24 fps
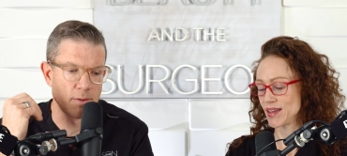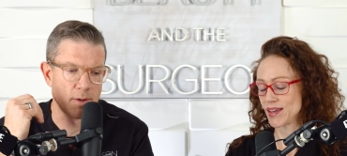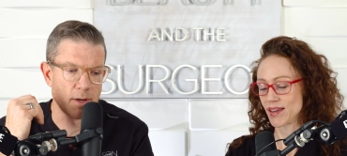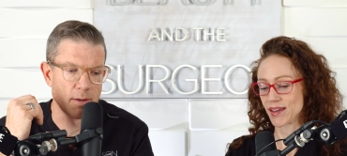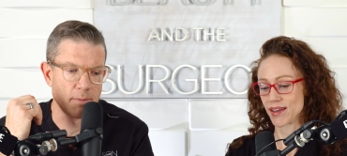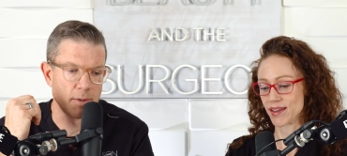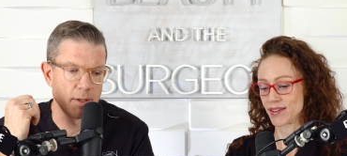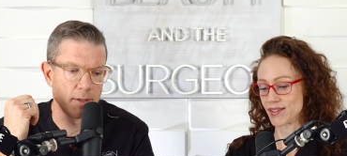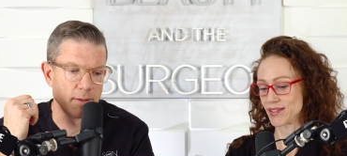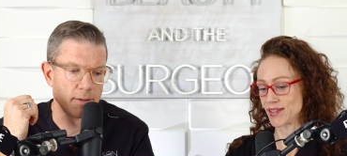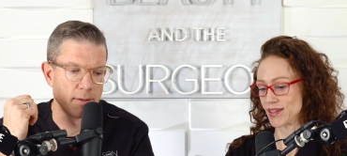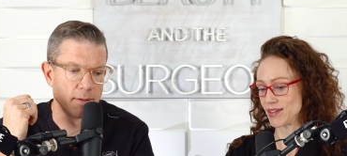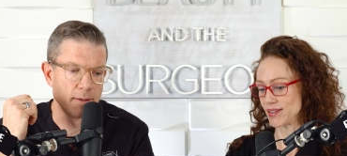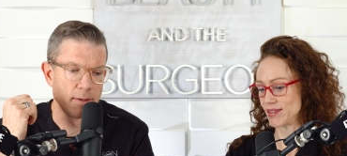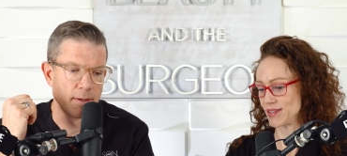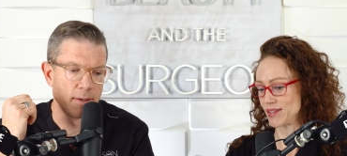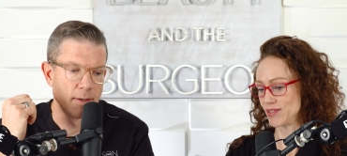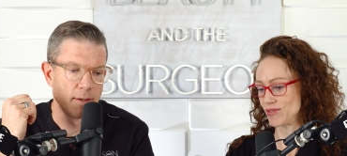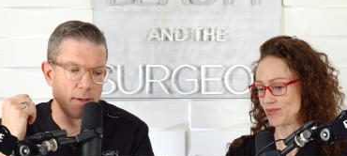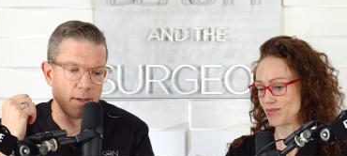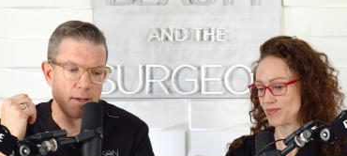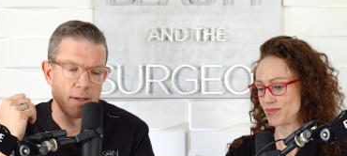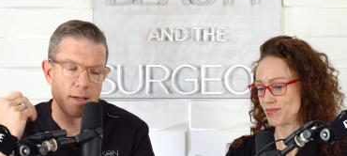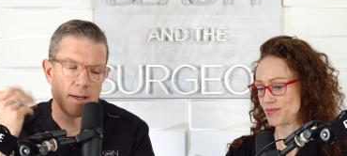Speaker 1: you are, but exactly,
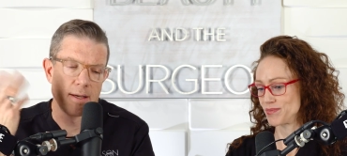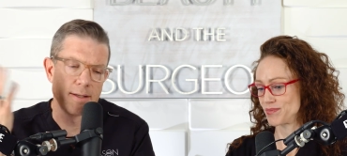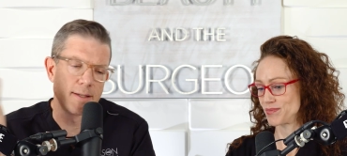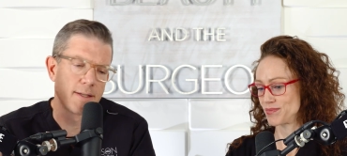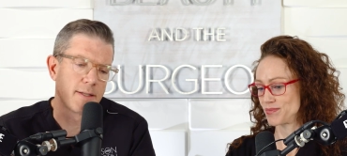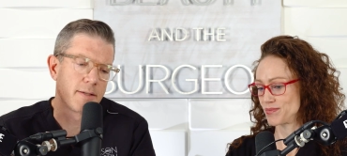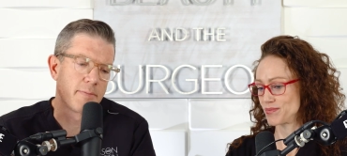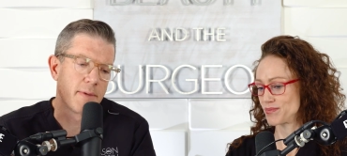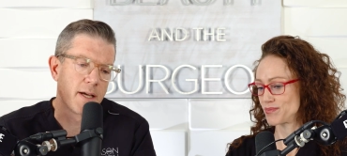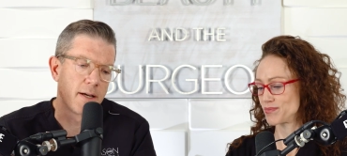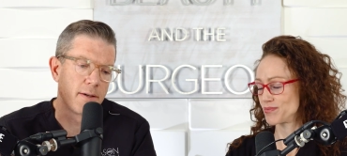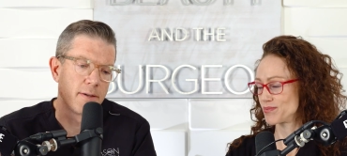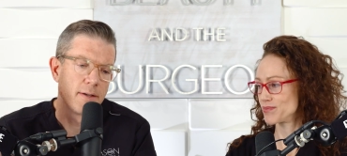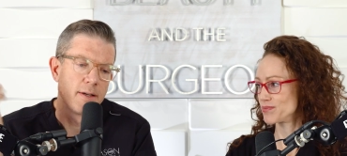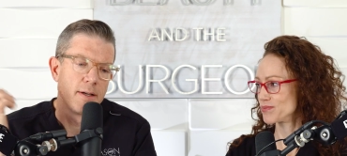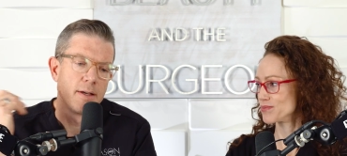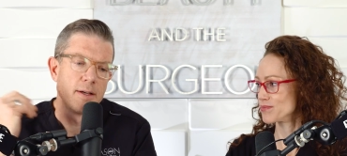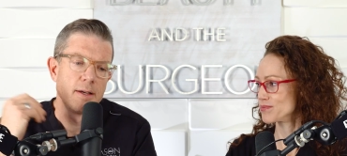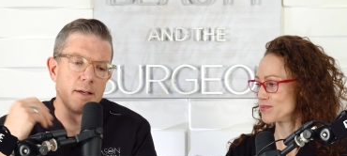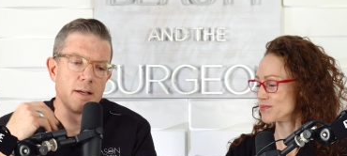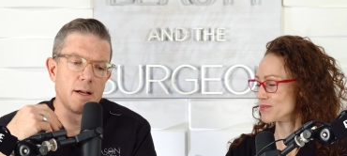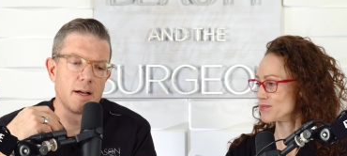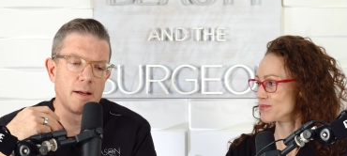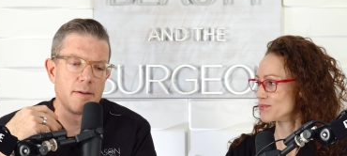yeah, it doesn't matter.
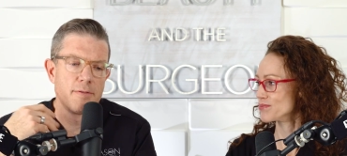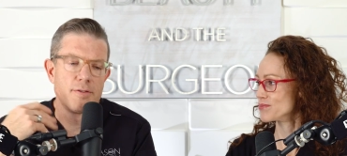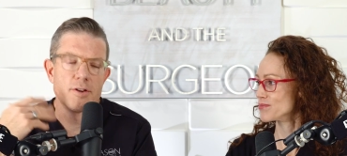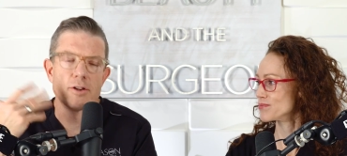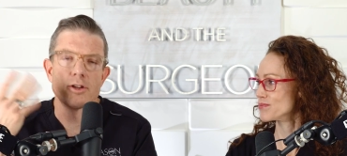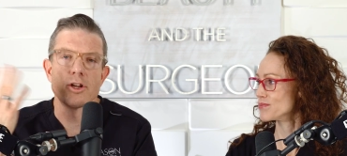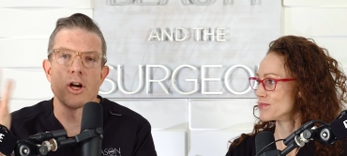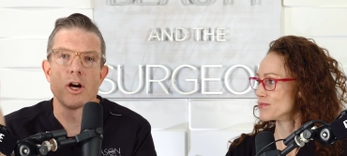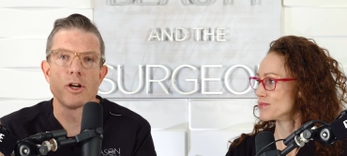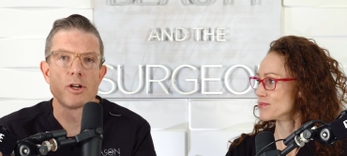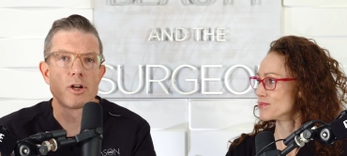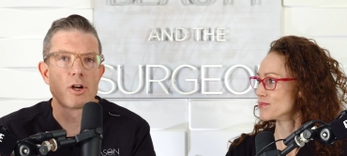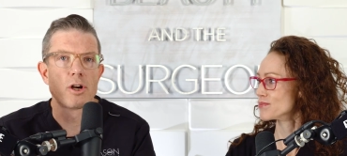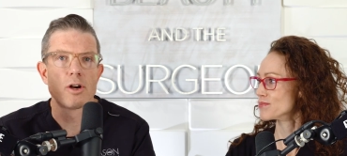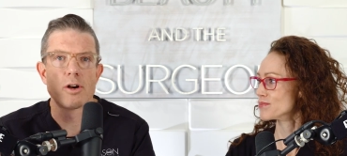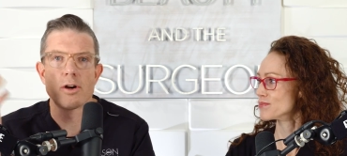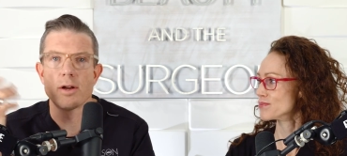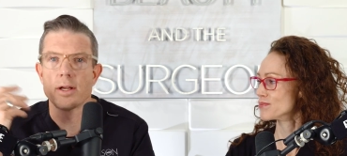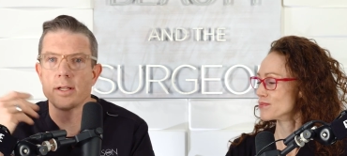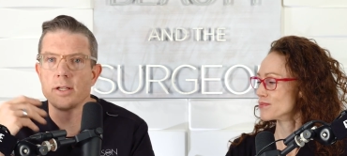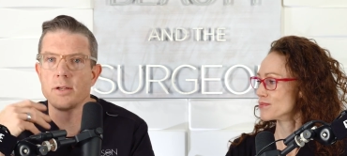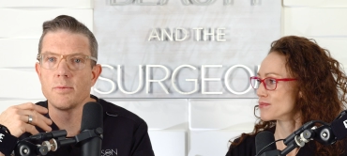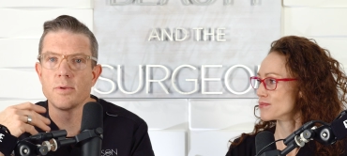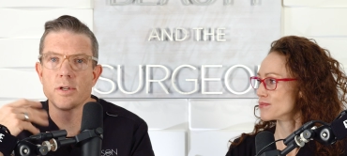Uh, if you're younger
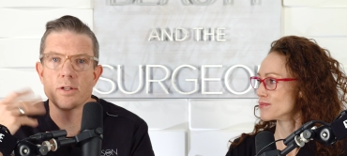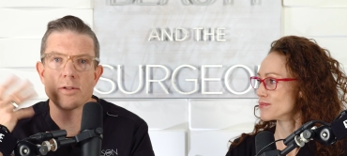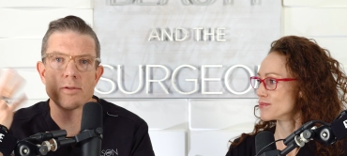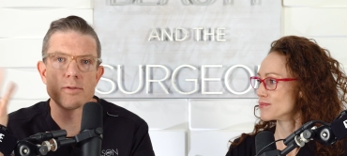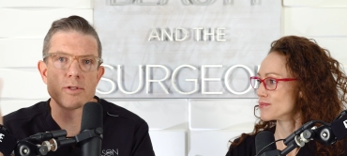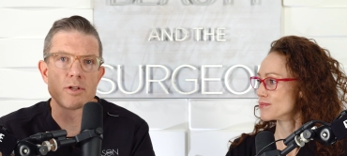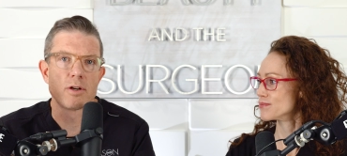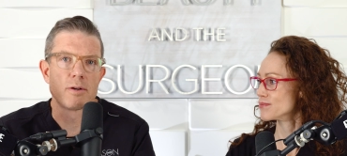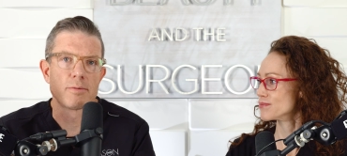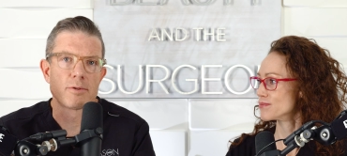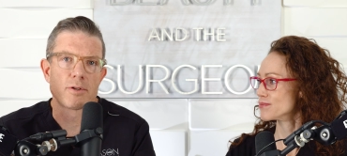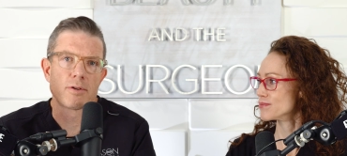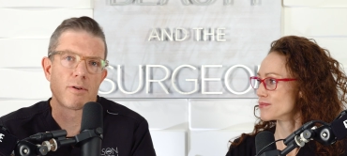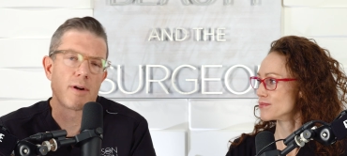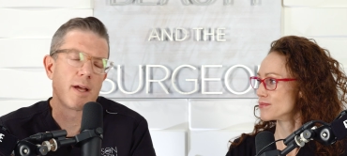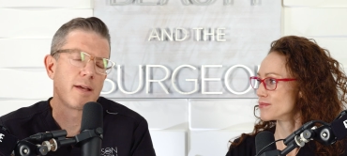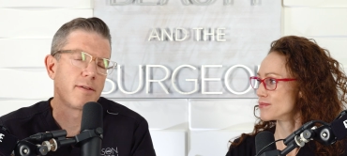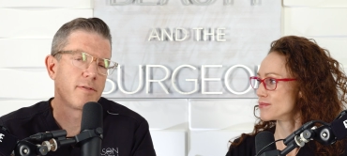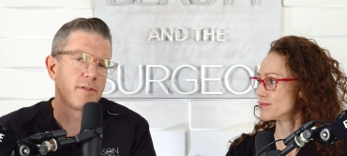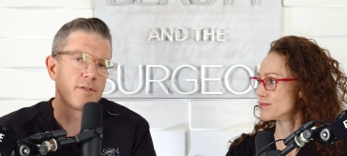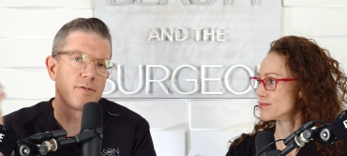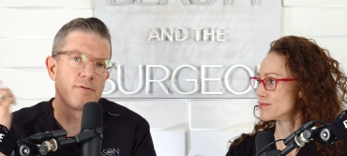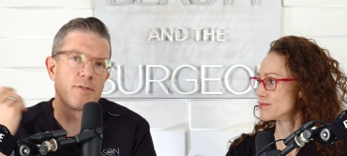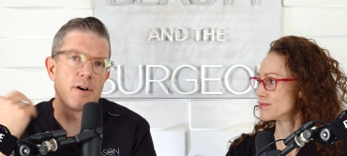and you want to do Sculptra, great,
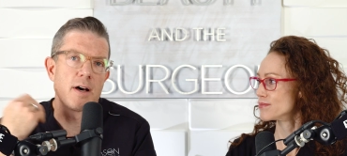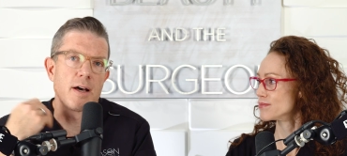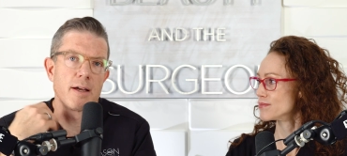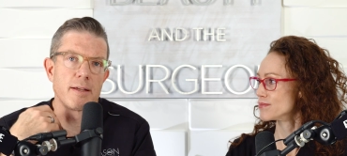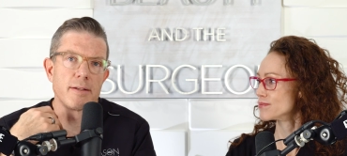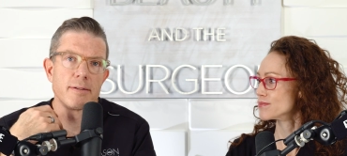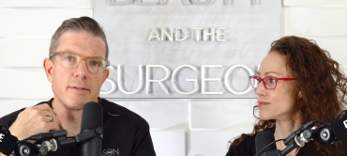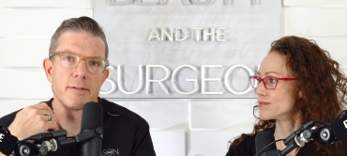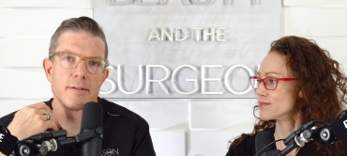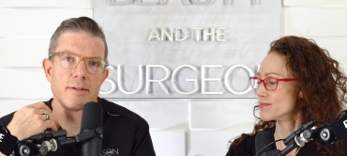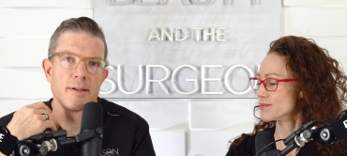it's fine.